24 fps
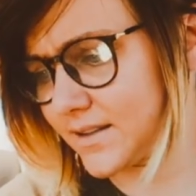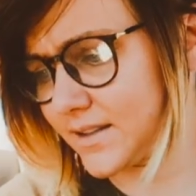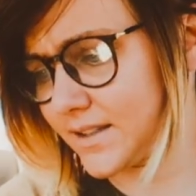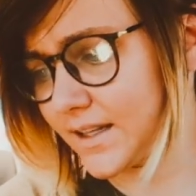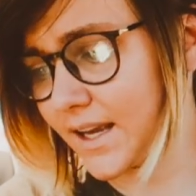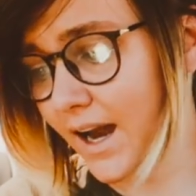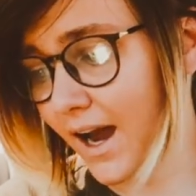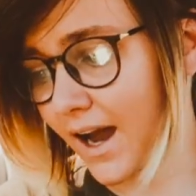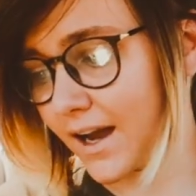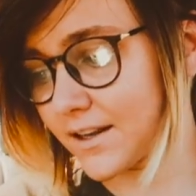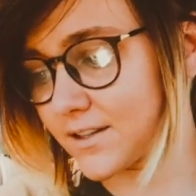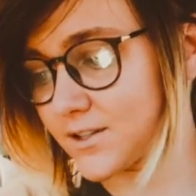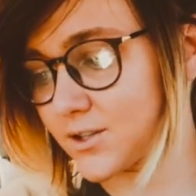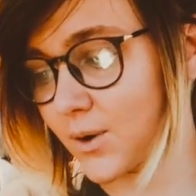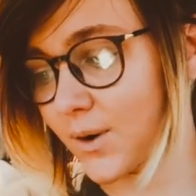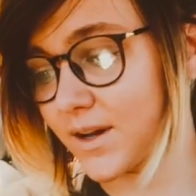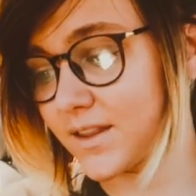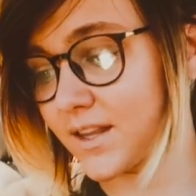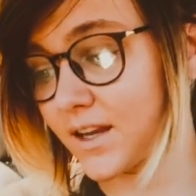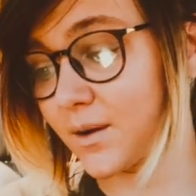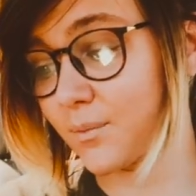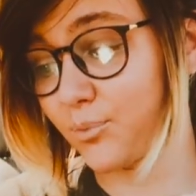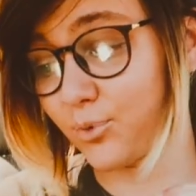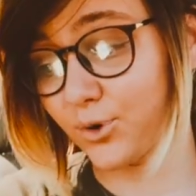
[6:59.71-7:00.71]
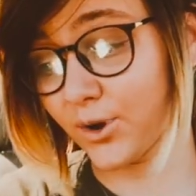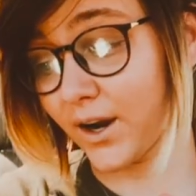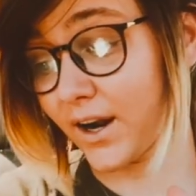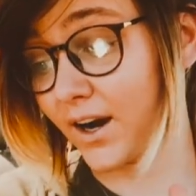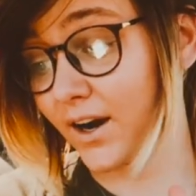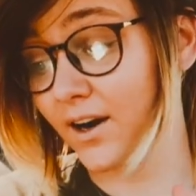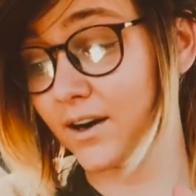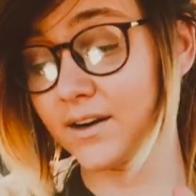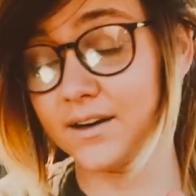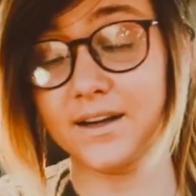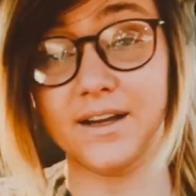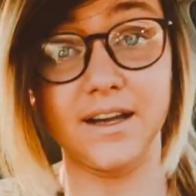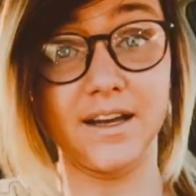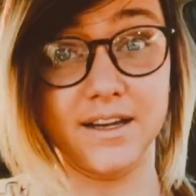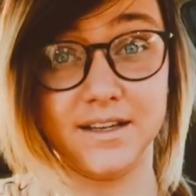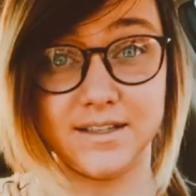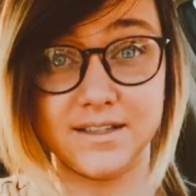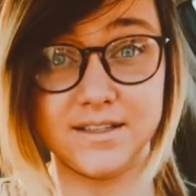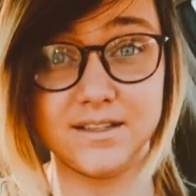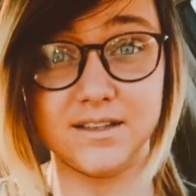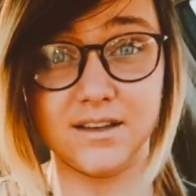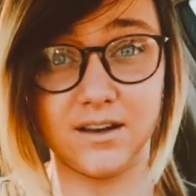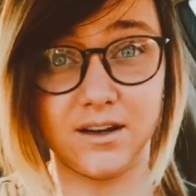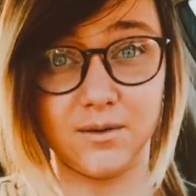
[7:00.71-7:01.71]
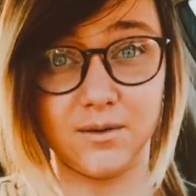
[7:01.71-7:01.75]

yeah, so I think prayer is